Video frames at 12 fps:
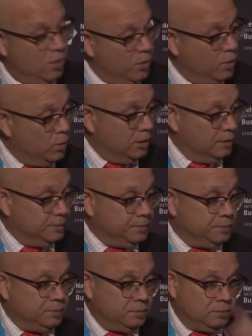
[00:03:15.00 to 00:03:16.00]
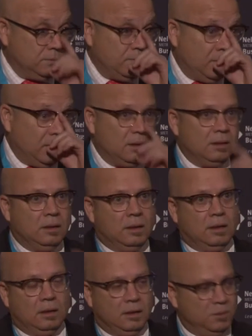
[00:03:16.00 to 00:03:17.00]
know we will,
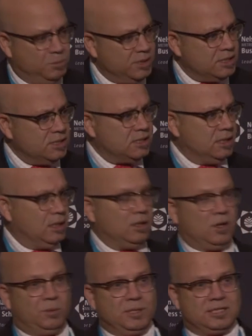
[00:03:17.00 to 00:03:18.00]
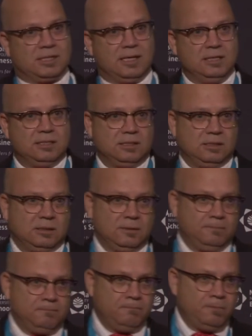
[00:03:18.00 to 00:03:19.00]
in the business and economic
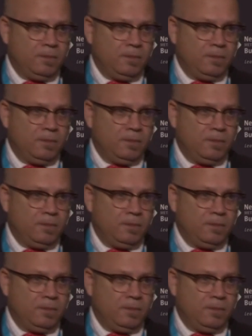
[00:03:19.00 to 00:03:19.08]
sciences.